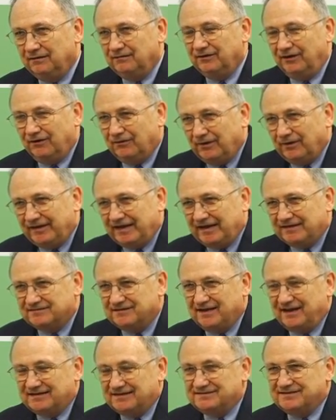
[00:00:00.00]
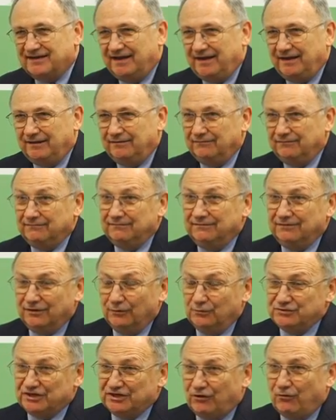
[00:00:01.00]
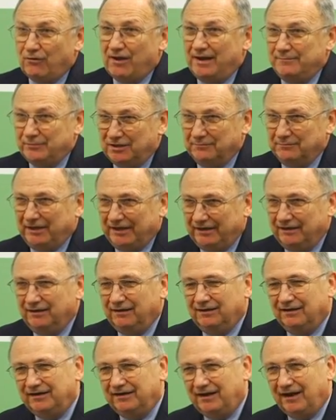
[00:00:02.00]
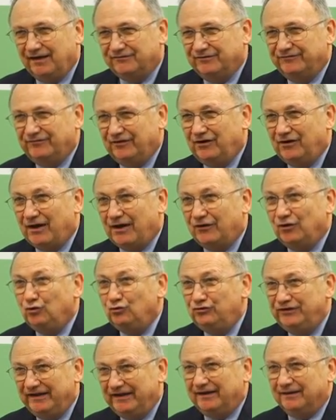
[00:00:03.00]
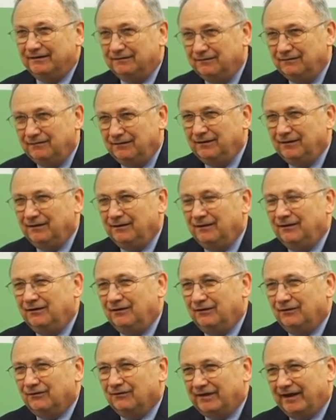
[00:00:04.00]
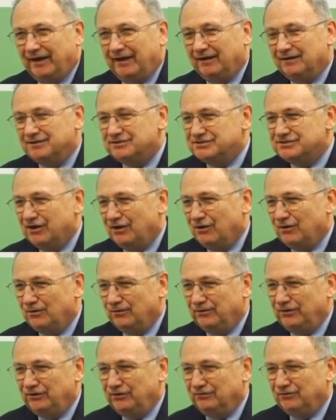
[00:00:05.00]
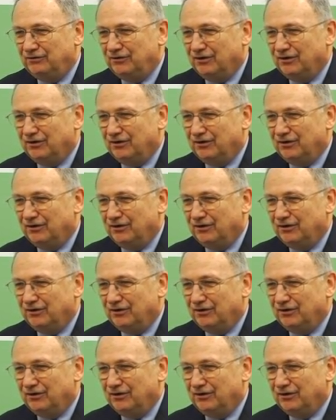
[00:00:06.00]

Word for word: you know, and that's like saying there was a crime committed, and then you have to figure out who did it. Okay, and so you